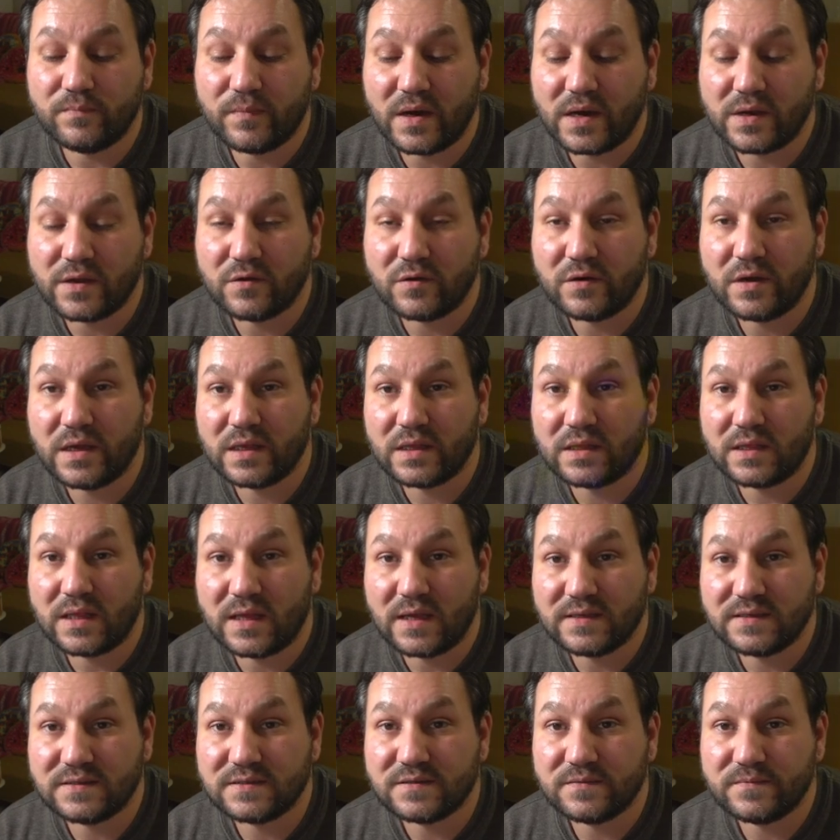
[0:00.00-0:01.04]
by your
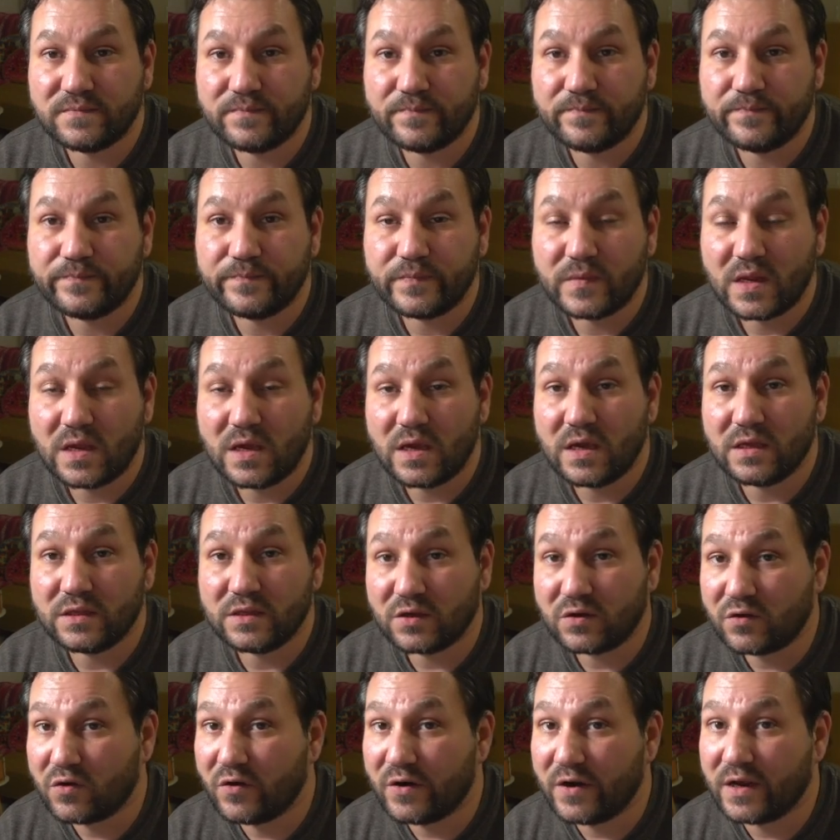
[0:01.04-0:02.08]
headlights. And the
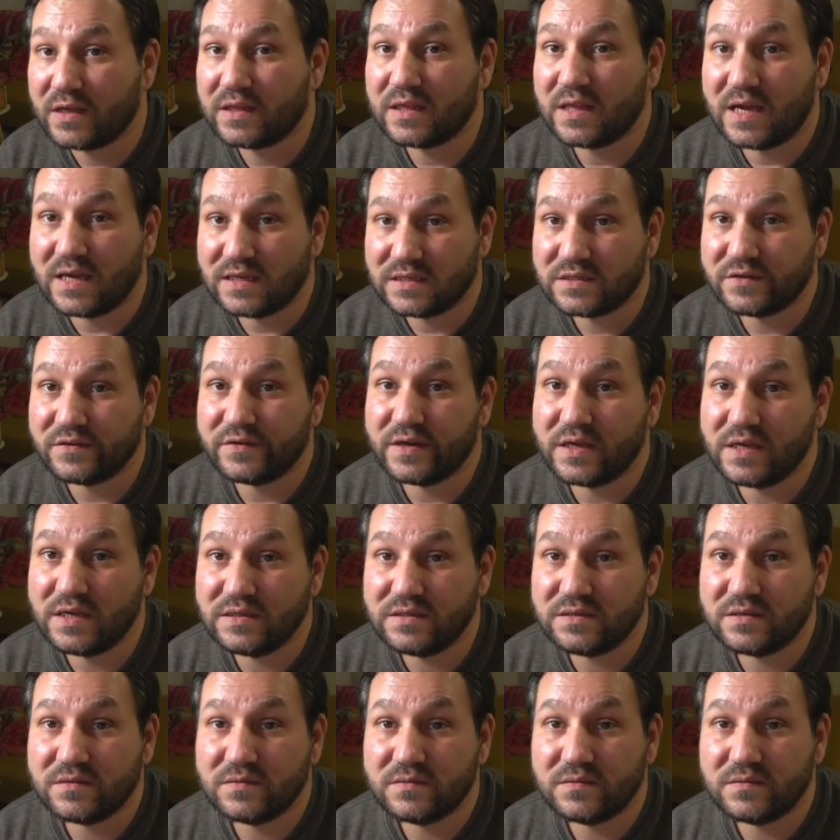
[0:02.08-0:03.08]
correct answer is